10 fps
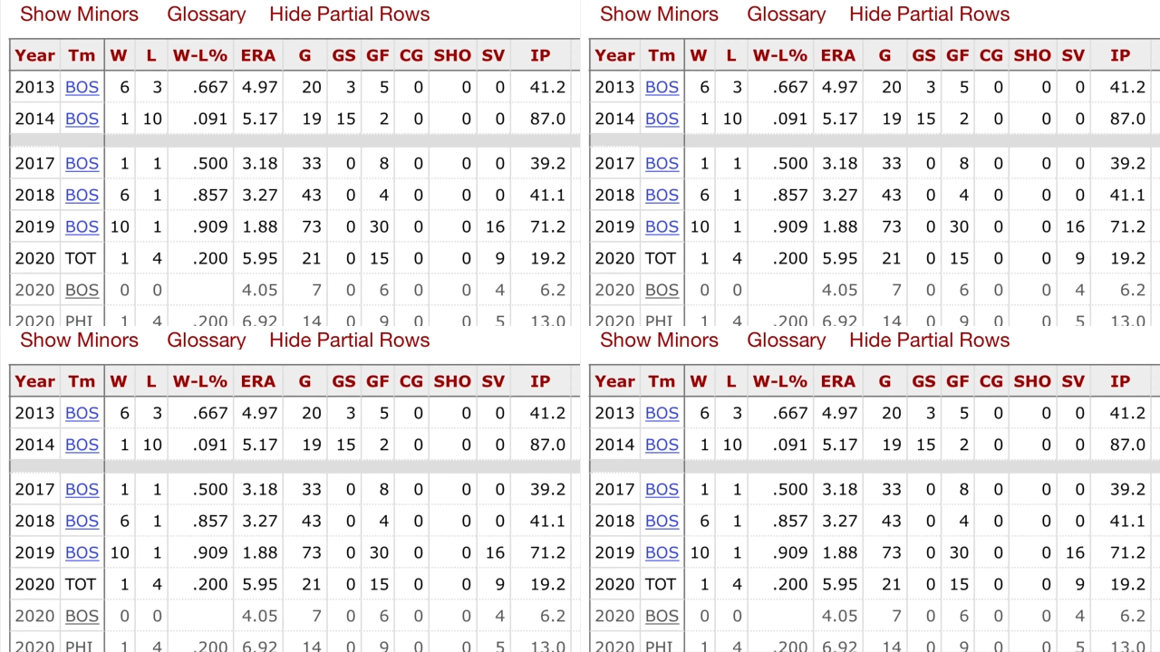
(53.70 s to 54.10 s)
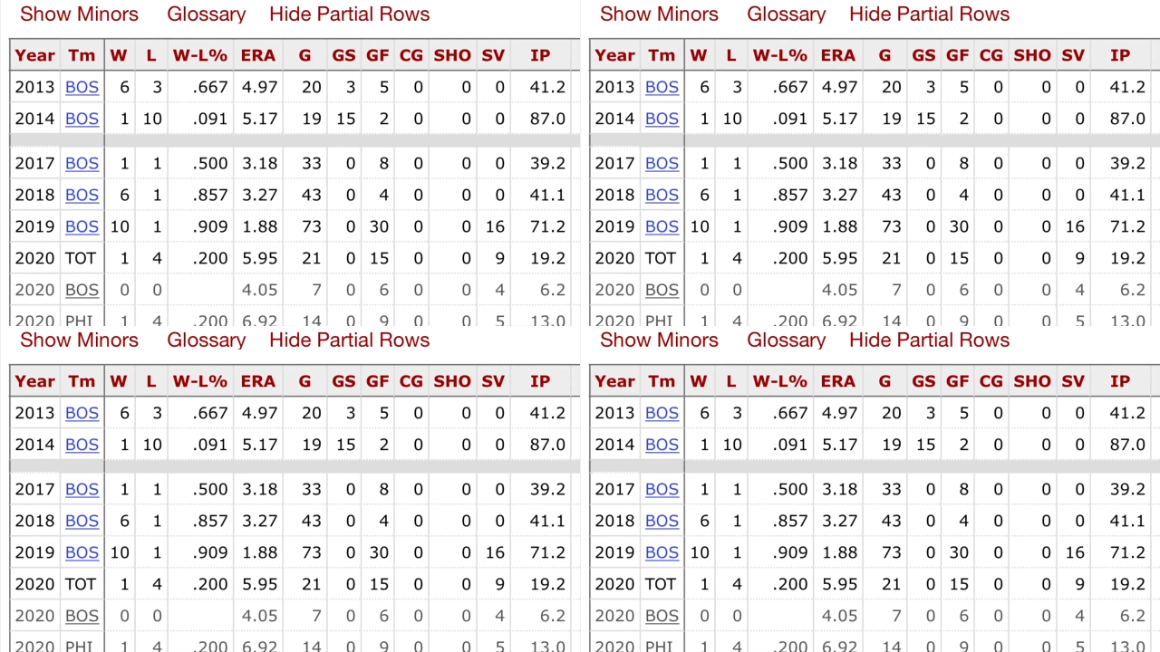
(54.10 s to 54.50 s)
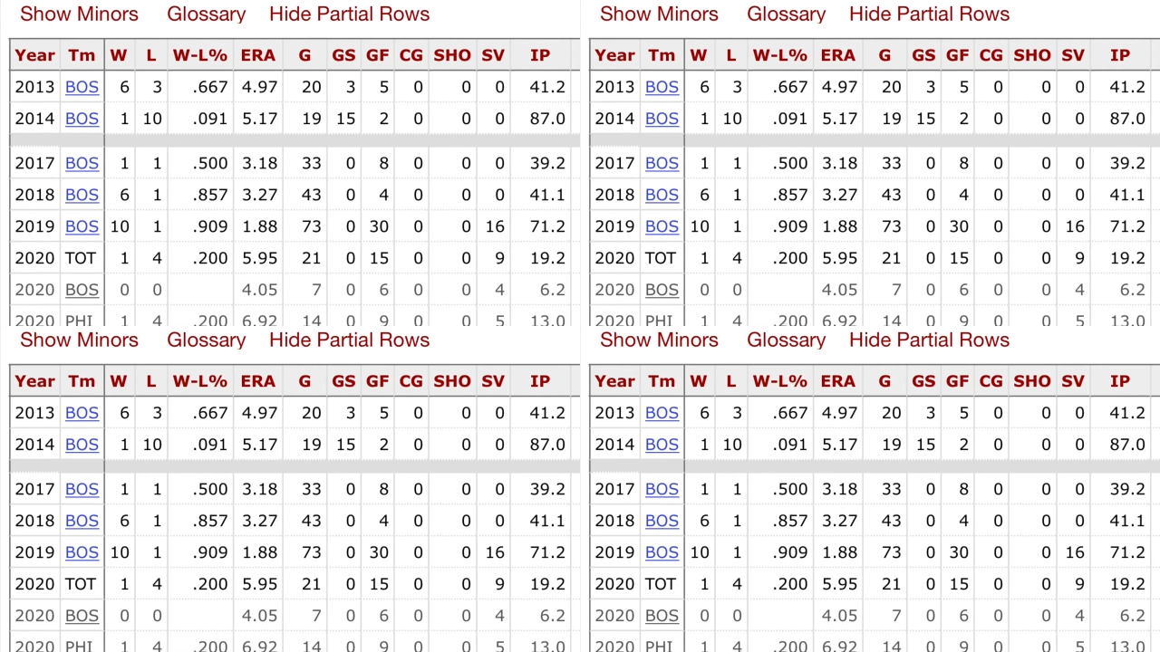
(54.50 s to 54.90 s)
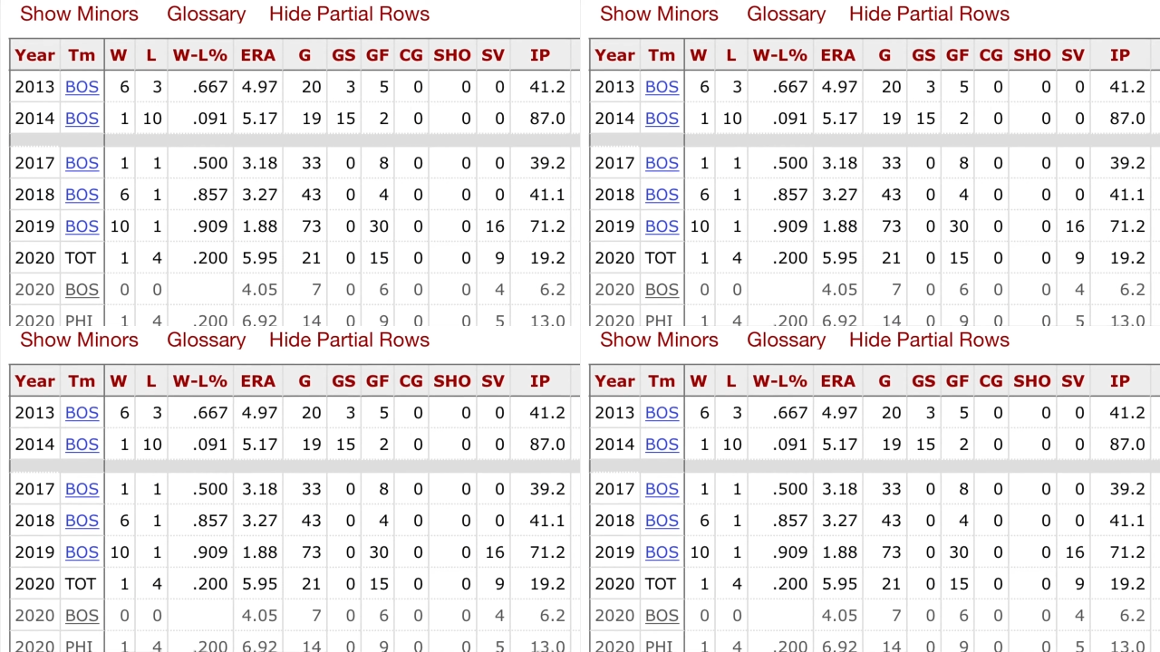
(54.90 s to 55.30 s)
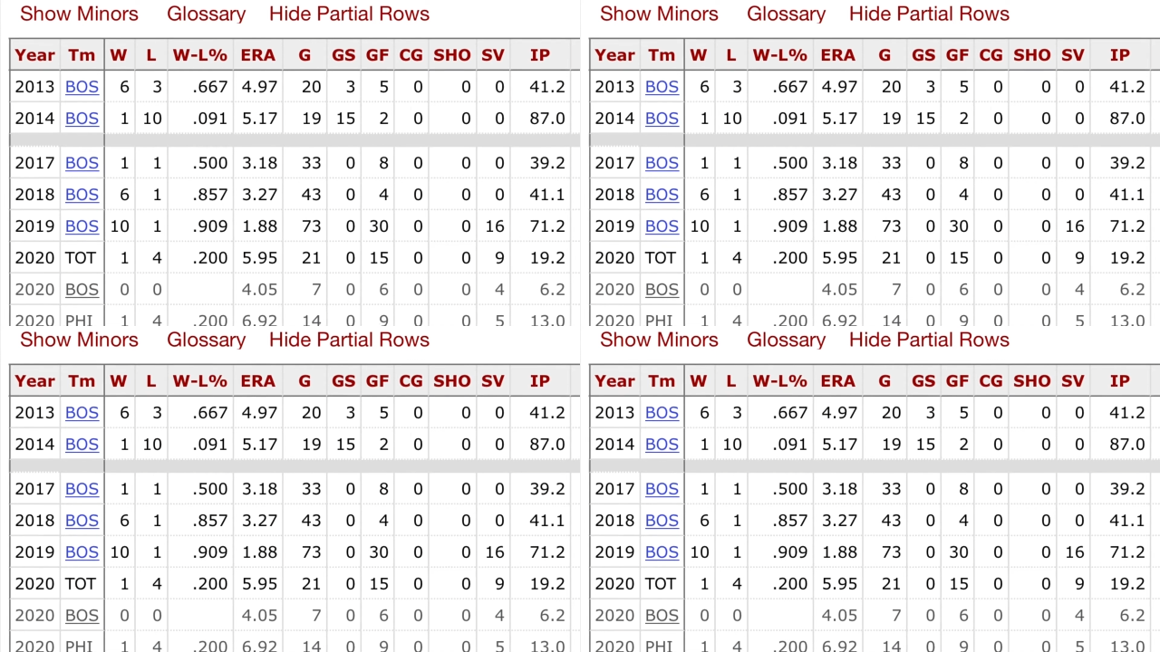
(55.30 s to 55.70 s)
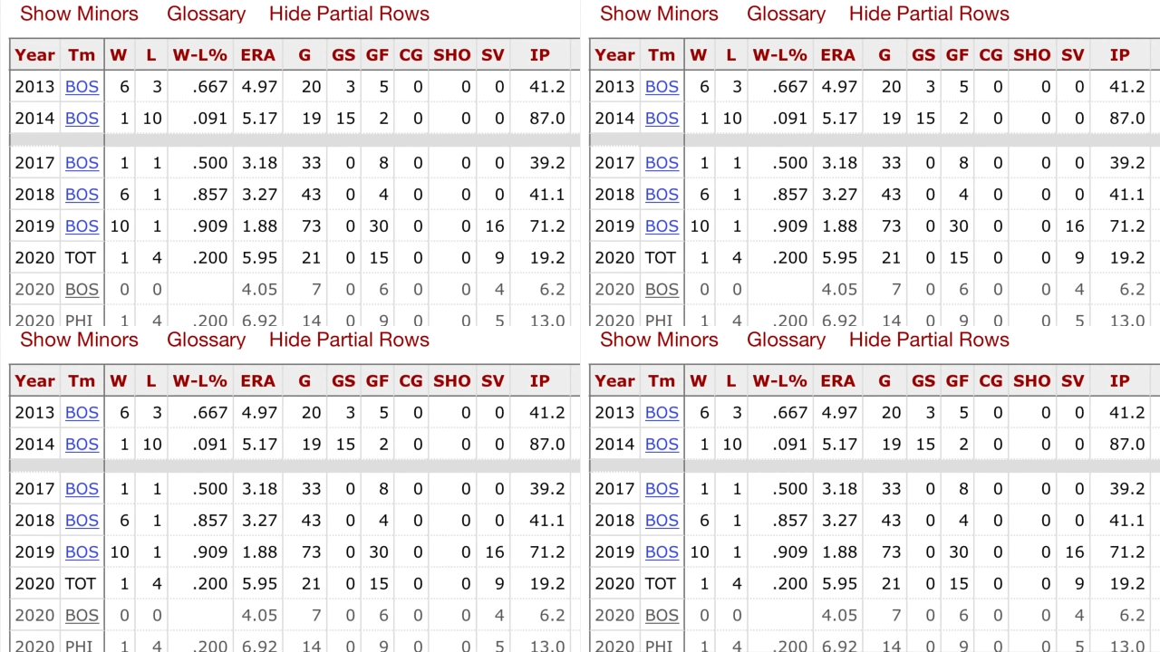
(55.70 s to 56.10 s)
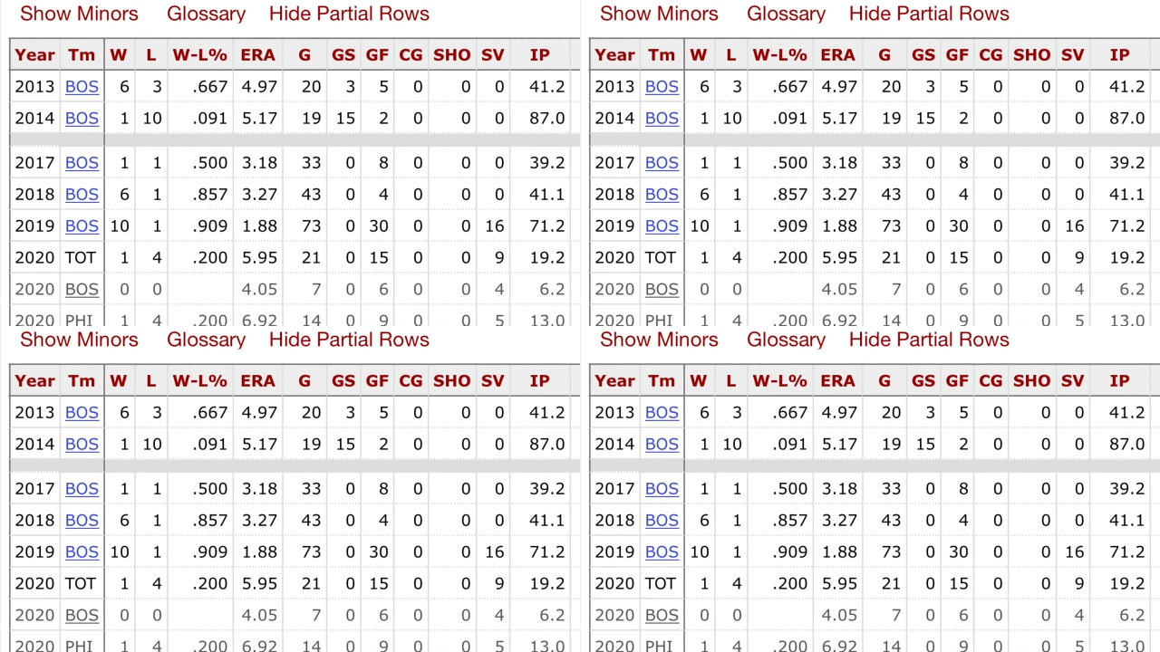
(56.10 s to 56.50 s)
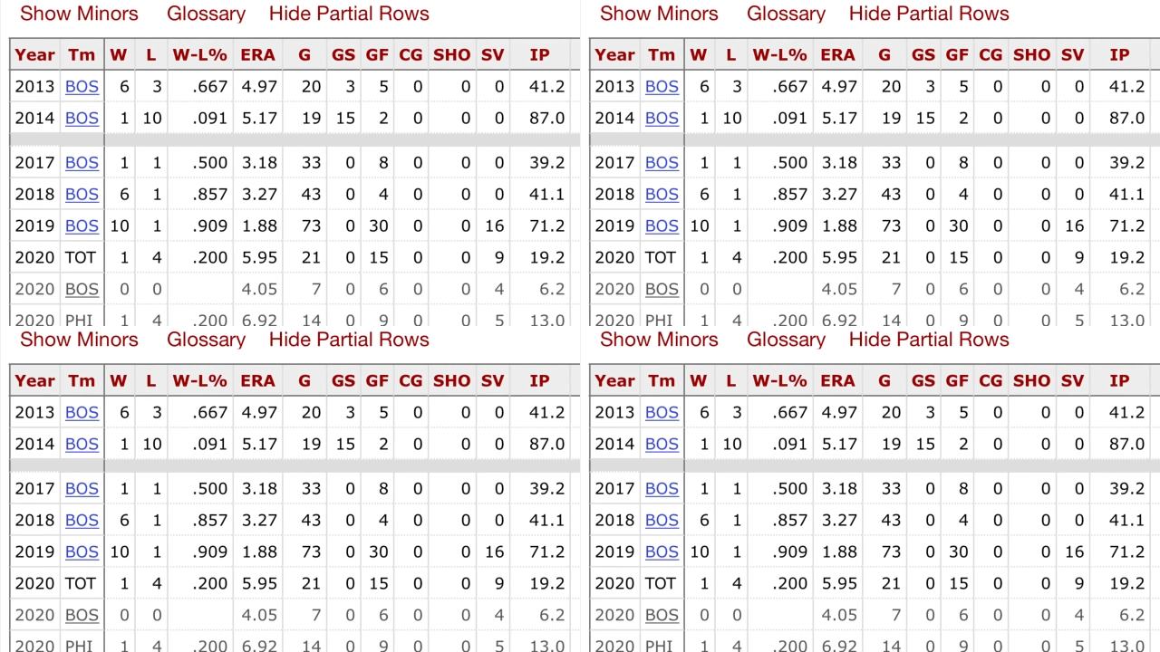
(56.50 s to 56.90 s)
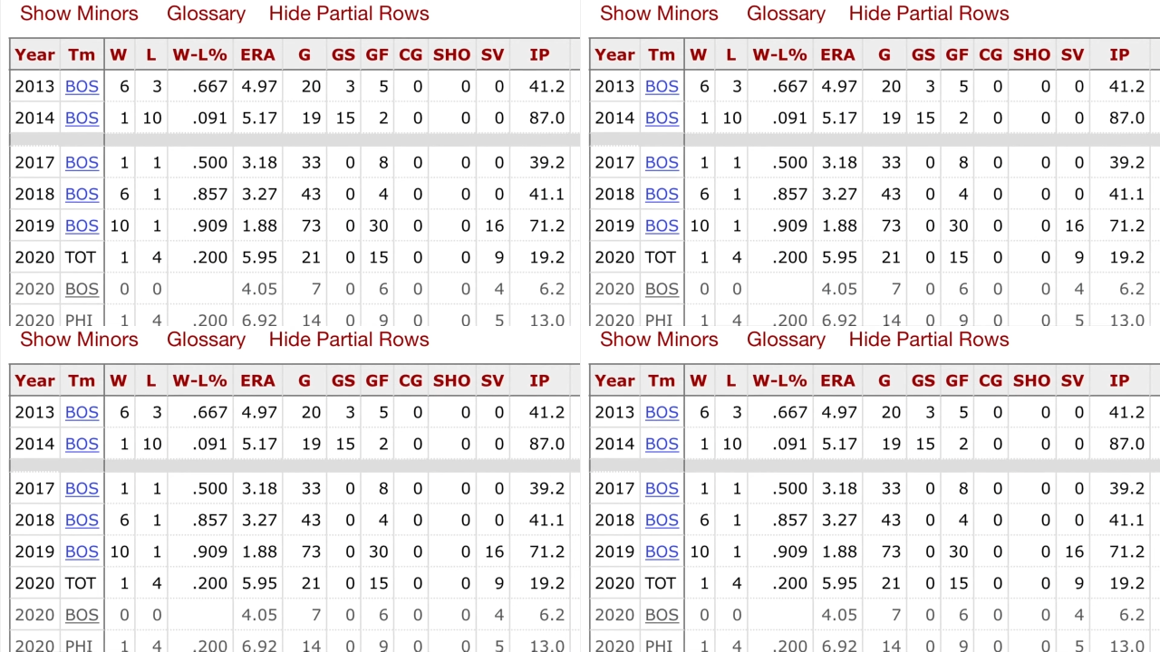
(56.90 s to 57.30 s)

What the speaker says: No face is visible, so there are no lips to read.